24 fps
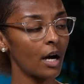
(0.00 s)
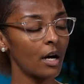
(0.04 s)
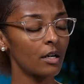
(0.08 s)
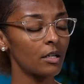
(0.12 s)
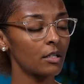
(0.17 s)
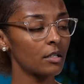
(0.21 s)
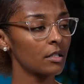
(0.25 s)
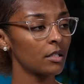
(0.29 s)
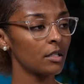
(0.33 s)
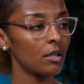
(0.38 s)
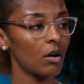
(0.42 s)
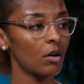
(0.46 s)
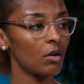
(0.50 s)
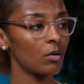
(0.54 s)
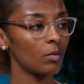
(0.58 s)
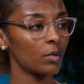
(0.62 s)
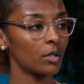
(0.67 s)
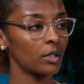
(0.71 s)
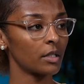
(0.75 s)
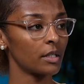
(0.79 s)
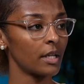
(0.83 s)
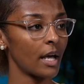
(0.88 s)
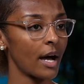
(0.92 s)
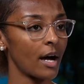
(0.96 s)
honestly all
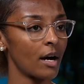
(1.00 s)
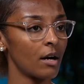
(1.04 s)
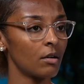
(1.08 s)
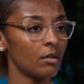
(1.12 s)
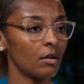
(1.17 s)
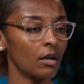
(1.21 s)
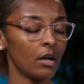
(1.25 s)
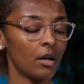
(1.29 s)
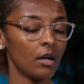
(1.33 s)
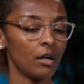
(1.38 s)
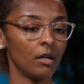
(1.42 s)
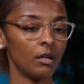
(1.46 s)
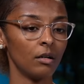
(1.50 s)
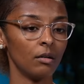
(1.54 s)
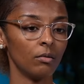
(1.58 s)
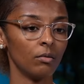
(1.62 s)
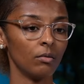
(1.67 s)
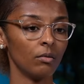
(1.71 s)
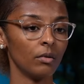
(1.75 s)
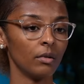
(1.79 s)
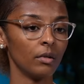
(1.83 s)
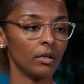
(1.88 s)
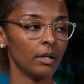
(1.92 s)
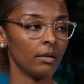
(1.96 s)
worked
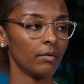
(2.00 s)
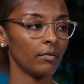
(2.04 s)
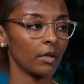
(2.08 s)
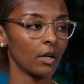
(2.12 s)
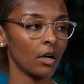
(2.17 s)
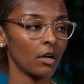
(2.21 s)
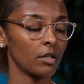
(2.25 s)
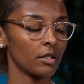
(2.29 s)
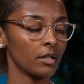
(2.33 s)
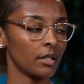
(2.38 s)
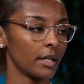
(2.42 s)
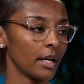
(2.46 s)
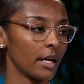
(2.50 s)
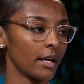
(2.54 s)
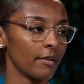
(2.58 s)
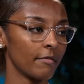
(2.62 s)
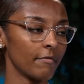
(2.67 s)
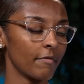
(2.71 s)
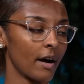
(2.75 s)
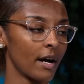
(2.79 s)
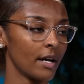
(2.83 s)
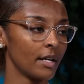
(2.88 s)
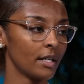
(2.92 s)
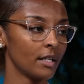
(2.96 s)
out in regards to getting
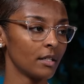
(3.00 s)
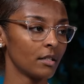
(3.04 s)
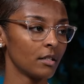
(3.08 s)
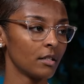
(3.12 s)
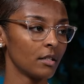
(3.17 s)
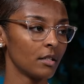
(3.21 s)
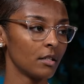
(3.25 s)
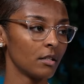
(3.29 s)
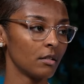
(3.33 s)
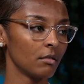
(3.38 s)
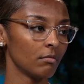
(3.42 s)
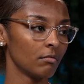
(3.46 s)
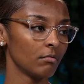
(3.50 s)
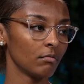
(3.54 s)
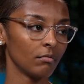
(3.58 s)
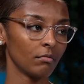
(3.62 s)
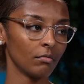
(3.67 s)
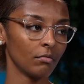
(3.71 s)
financing.